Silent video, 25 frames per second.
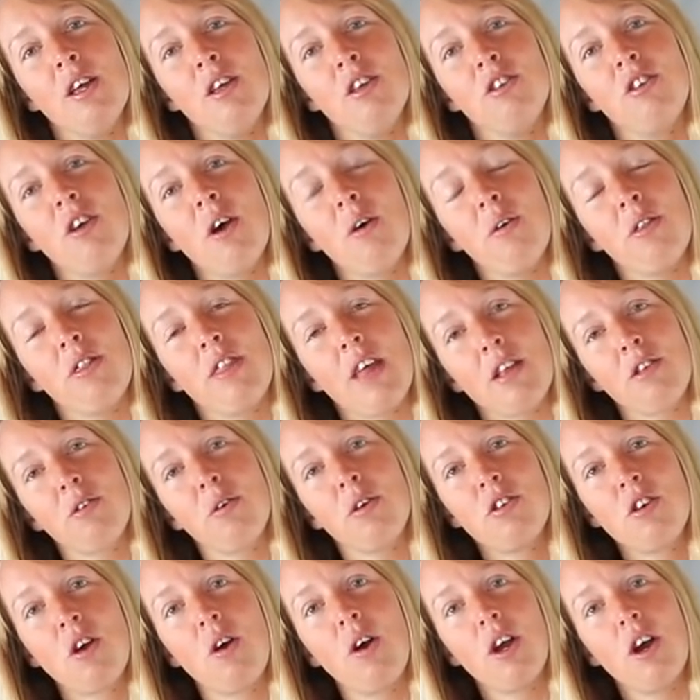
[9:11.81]
So that's
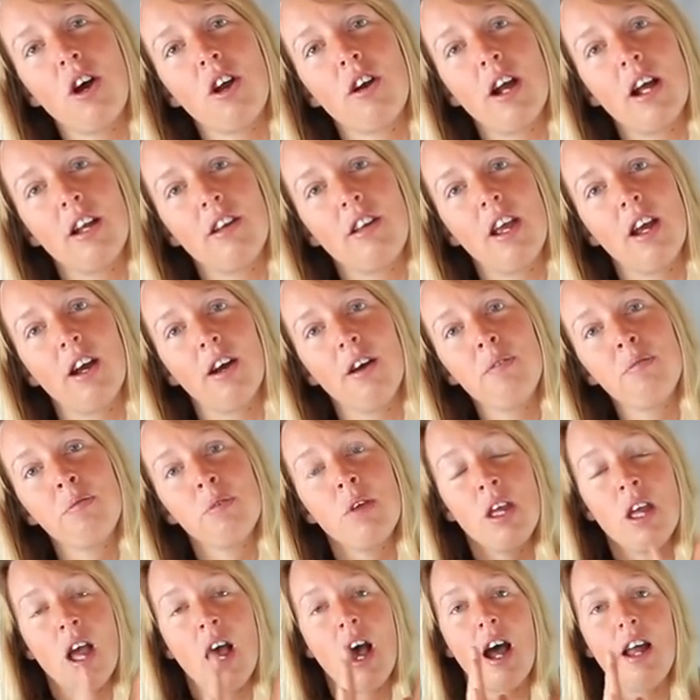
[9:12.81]
what's going on around here.
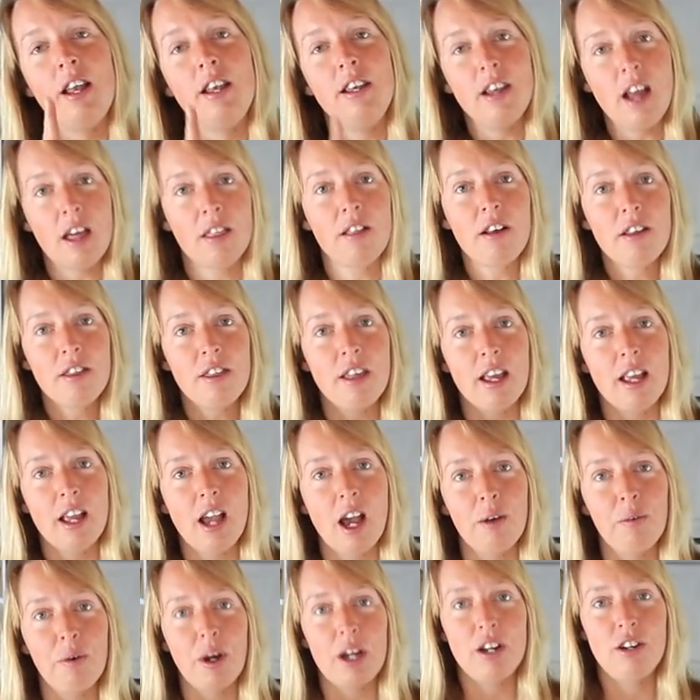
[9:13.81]
Another thing
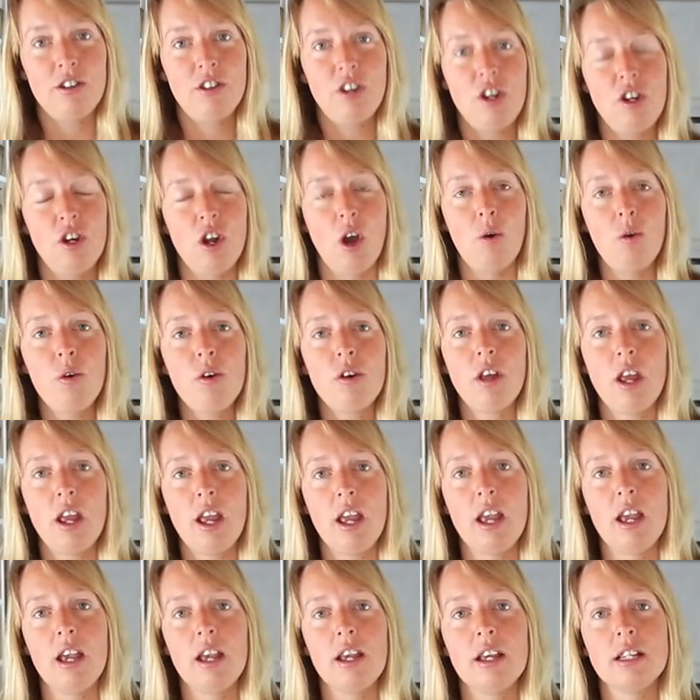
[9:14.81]
I wanted to note
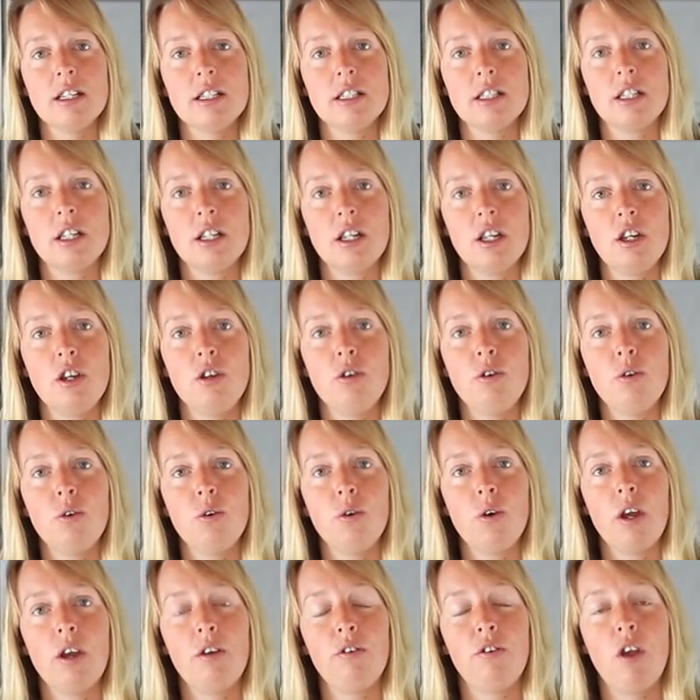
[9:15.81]
is you,
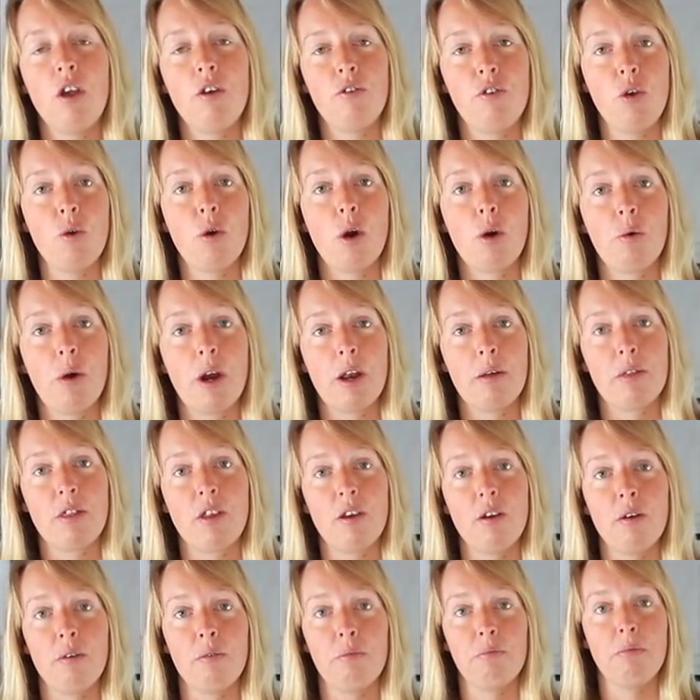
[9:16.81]
if, if you are one of
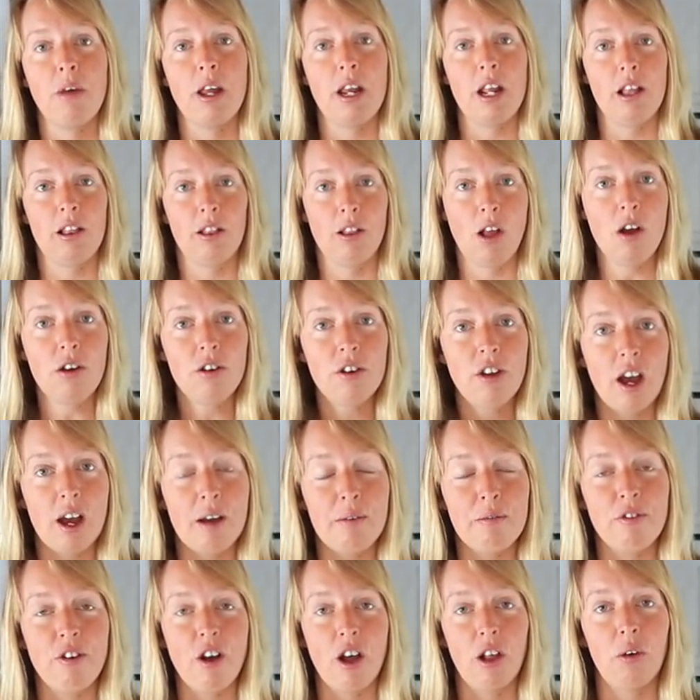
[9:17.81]
the many
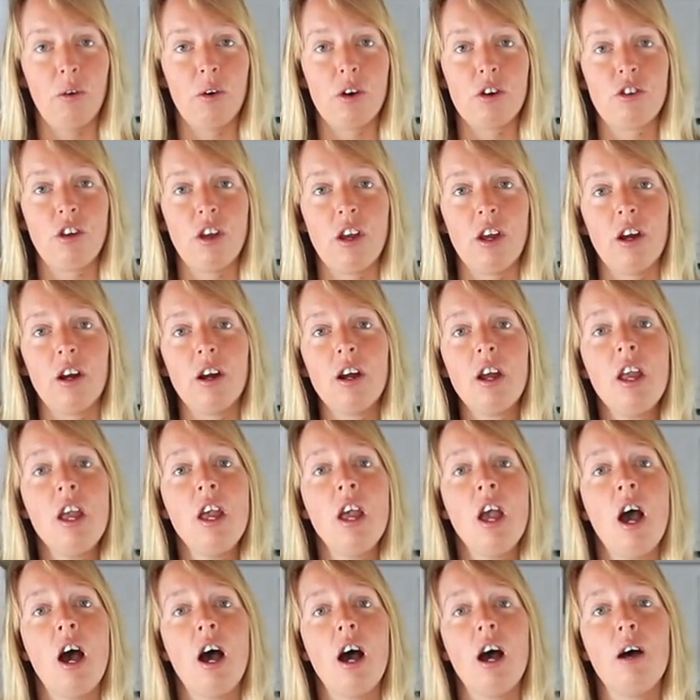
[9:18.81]
longtime followers here,
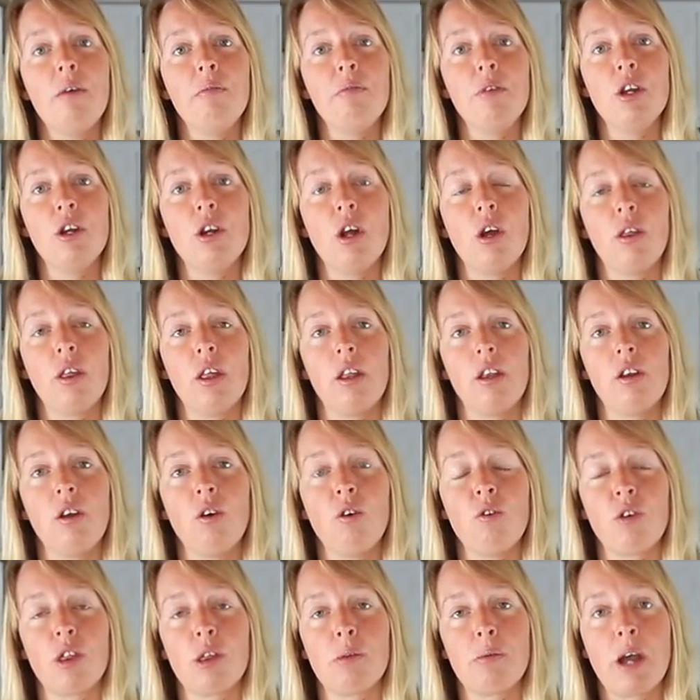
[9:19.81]
um, you know that
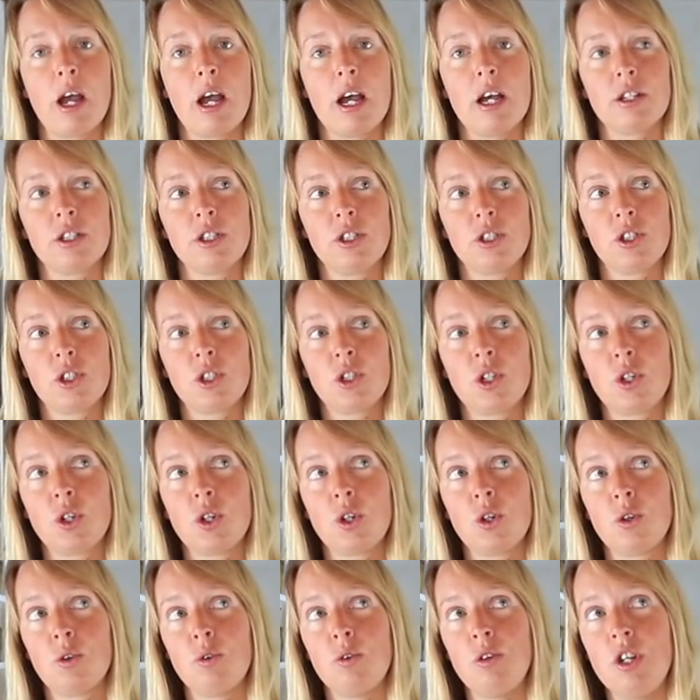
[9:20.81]
over the past
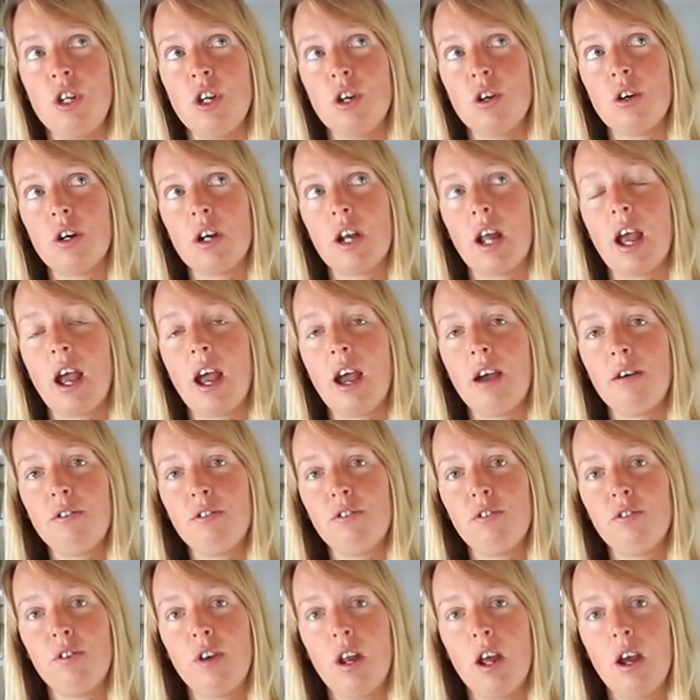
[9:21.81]
year and a half
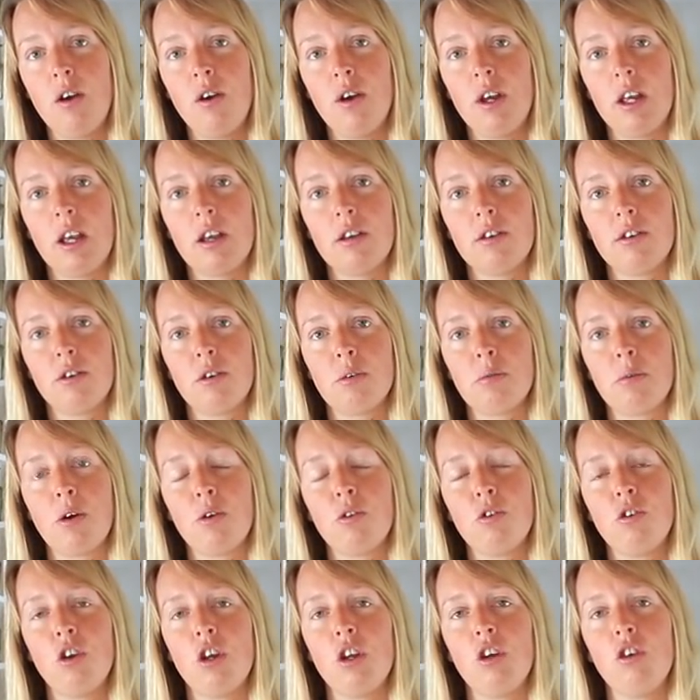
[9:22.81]
now, I guess
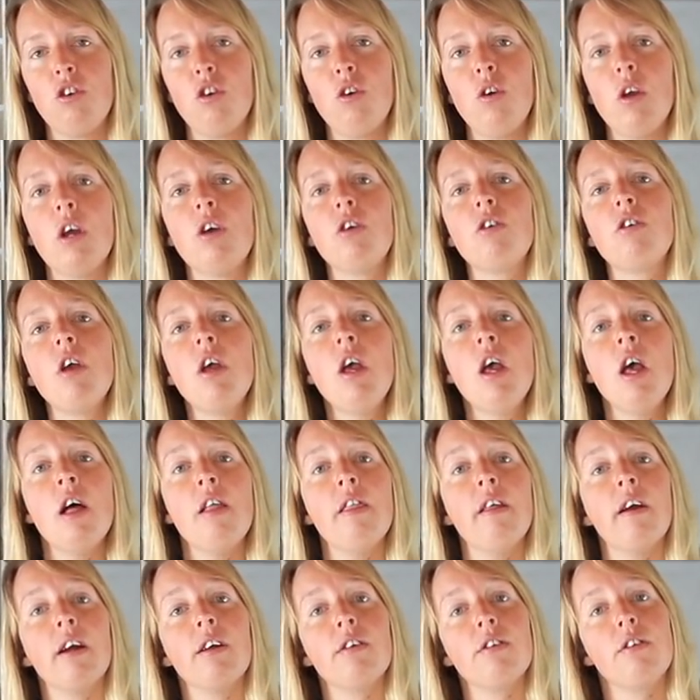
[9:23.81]
approaching two years,
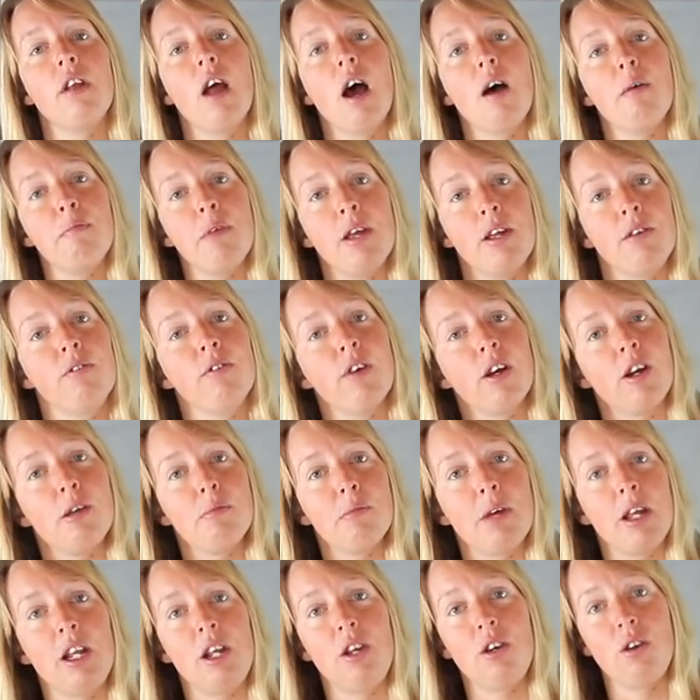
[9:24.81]
there has not been very
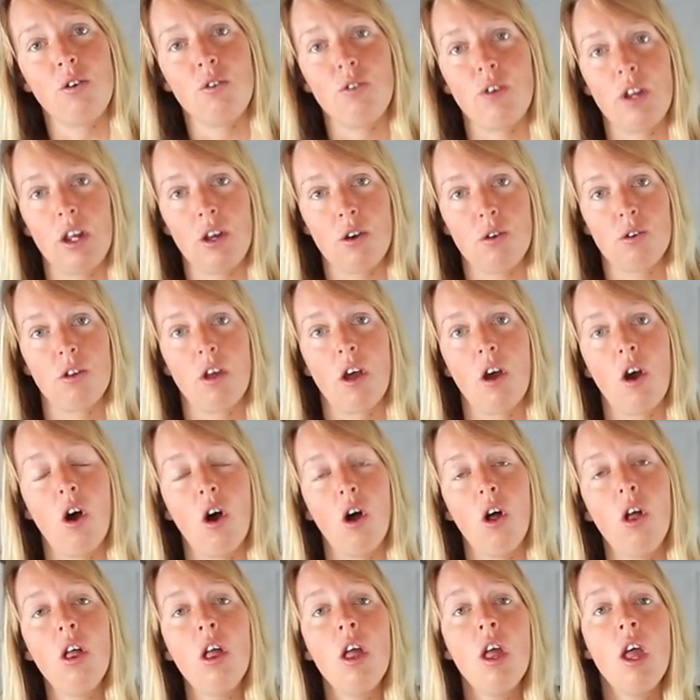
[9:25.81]
many new videos at
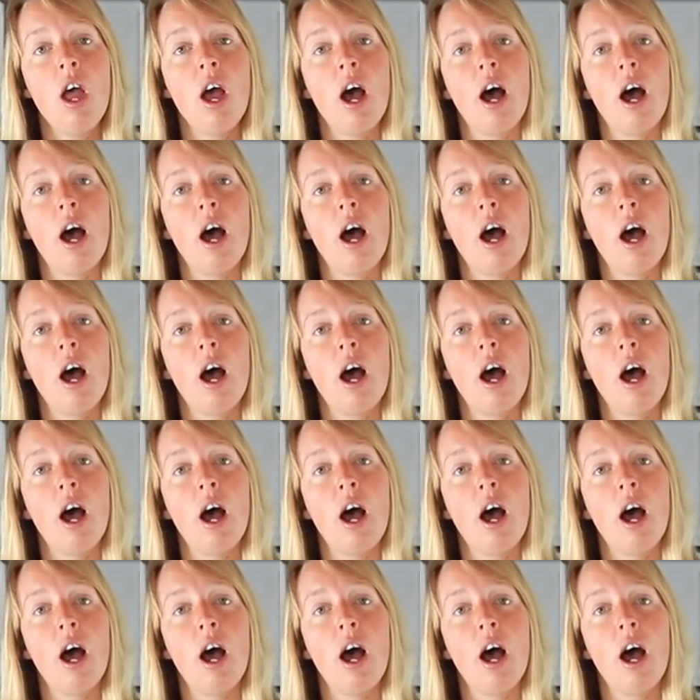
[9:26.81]
all.